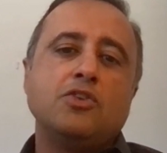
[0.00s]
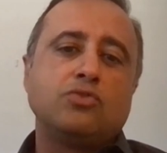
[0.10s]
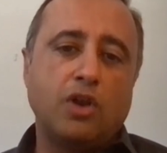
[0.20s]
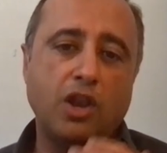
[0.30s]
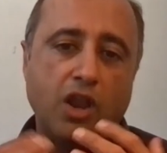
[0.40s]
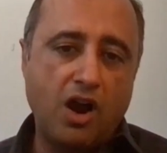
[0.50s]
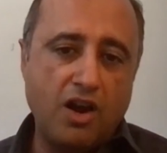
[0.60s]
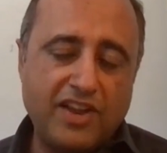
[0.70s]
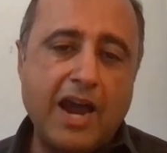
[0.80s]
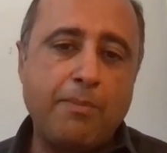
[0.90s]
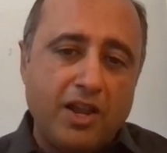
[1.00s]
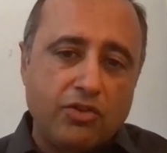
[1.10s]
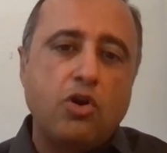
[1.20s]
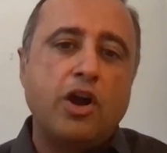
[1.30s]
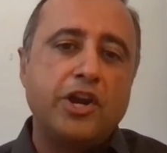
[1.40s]
So a lot of capital
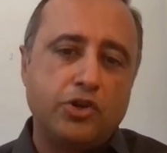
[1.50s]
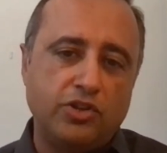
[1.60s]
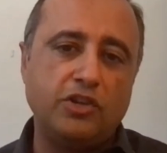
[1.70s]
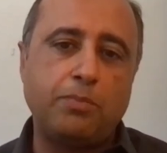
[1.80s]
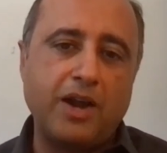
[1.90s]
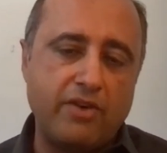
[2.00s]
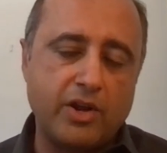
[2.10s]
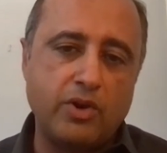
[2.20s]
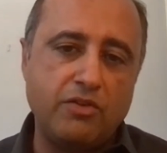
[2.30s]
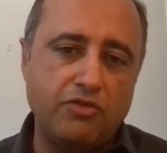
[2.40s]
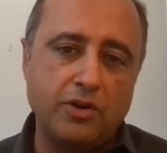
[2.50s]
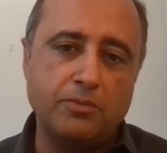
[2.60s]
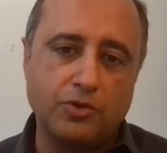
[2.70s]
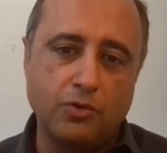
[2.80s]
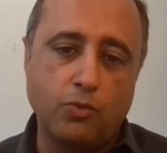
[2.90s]
has gone into these private equity
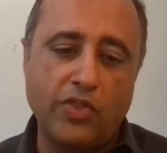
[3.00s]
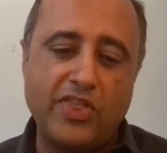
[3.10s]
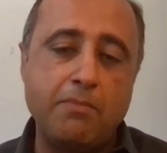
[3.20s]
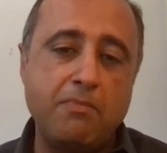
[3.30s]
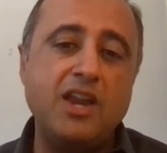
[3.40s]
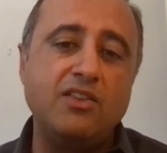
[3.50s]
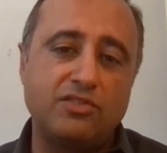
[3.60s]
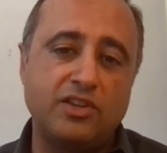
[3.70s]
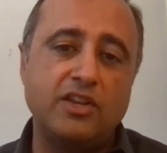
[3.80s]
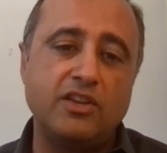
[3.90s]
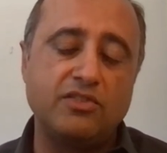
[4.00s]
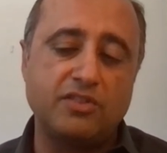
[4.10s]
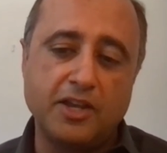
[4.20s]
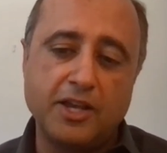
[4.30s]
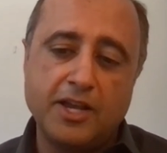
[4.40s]
firms. What that means
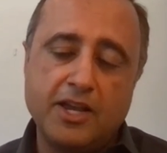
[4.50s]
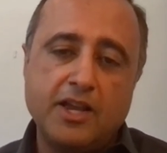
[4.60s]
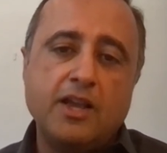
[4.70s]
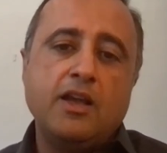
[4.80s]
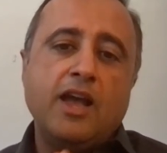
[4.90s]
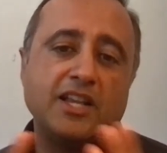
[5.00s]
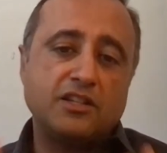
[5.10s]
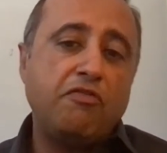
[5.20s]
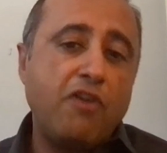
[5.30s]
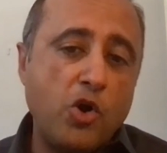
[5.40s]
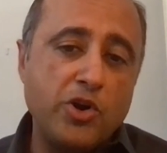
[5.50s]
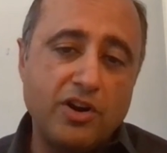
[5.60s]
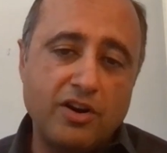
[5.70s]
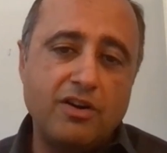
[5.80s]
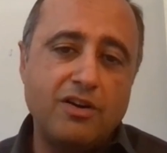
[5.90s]
is, as a
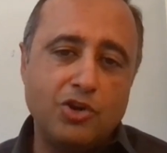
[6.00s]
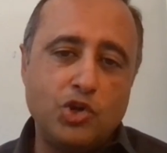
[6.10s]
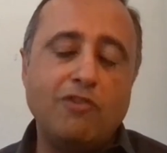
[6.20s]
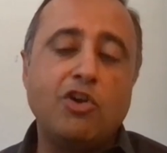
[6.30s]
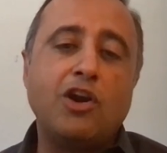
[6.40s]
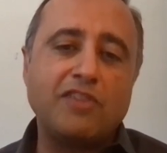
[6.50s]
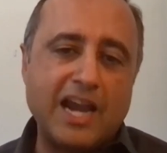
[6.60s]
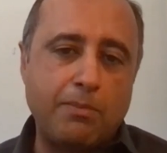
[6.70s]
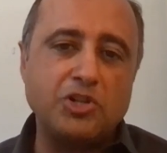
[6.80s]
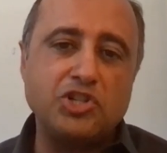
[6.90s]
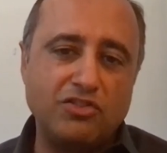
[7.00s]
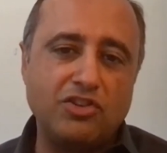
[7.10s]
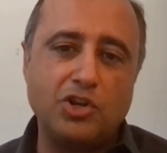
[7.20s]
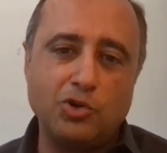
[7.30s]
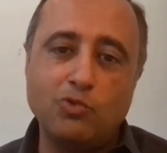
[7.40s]
founder, you have a lot of capital
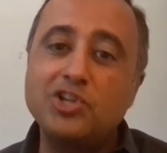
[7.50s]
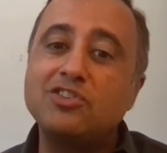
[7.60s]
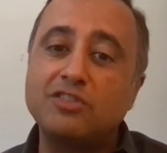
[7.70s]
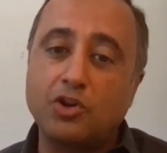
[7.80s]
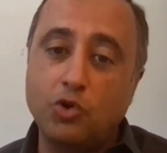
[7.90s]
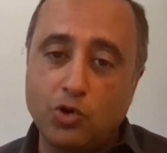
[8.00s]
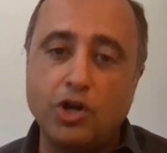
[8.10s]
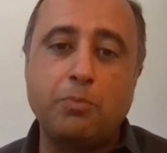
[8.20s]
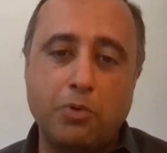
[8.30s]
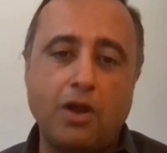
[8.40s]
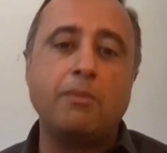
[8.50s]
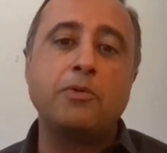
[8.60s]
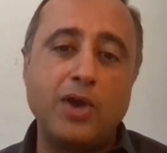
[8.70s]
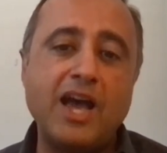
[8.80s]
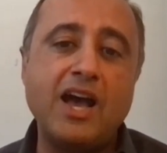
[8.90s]
chasing you, which is a good
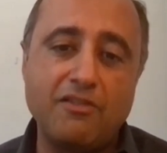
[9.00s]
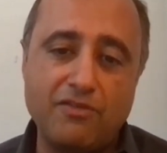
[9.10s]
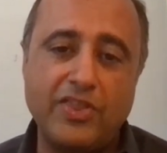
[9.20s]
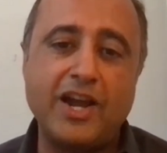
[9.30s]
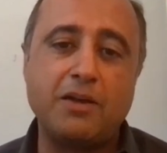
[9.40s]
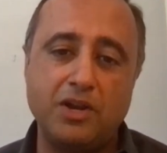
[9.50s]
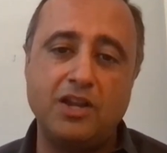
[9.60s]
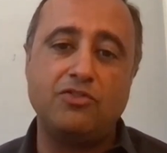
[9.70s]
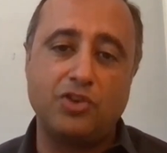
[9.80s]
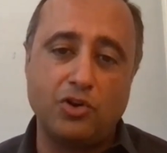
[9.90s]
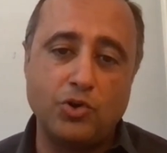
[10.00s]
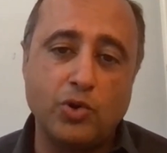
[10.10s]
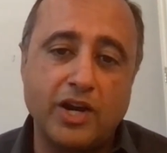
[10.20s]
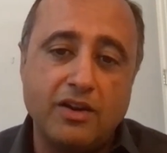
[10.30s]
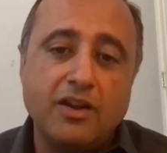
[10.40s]
problem to have. That means
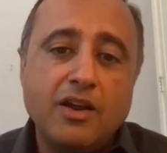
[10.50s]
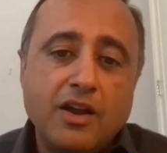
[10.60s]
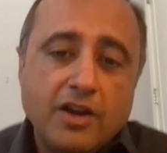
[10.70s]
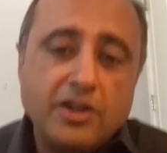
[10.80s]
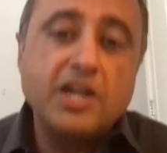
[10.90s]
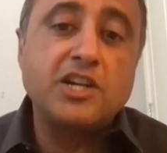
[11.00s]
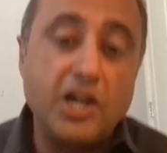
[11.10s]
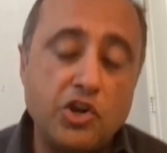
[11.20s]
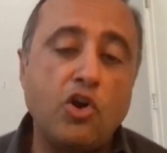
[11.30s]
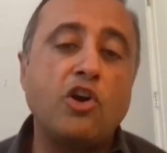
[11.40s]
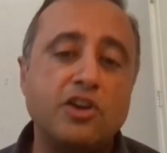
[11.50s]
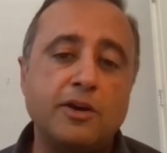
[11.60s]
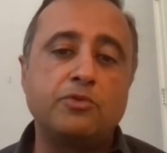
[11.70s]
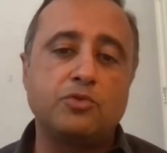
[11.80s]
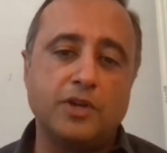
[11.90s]
you can dictate your
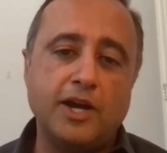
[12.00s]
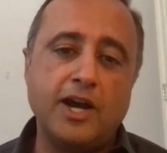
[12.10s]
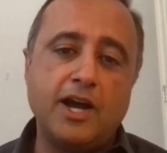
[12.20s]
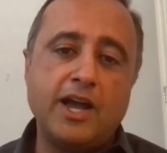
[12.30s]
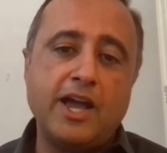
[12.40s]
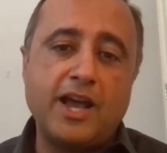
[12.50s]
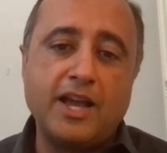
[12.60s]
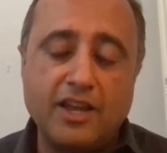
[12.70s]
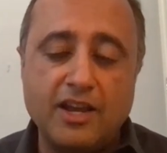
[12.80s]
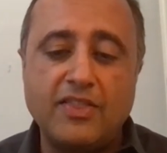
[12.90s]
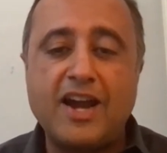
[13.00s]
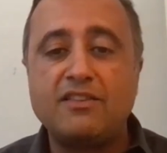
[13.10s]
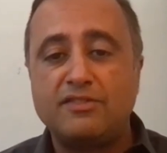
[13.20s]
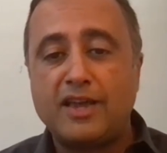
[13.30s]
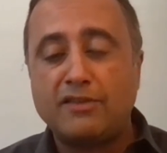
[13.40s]
terms, and I think
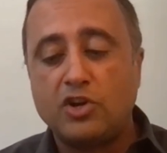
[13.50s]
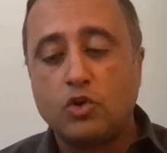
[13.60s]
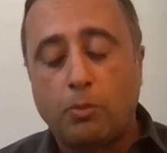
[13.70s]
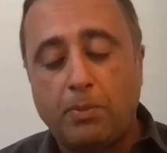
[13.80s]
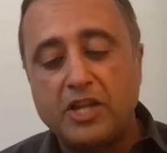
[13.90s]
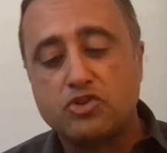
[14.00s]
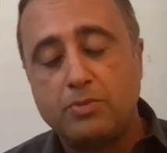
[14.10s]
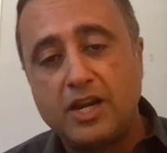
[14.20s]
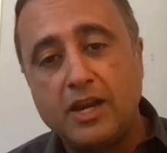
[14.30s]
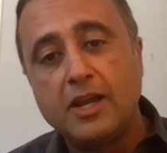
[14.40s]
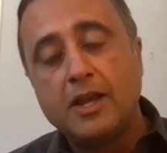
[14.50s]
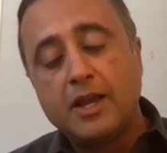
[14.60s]
that's in a good place to be.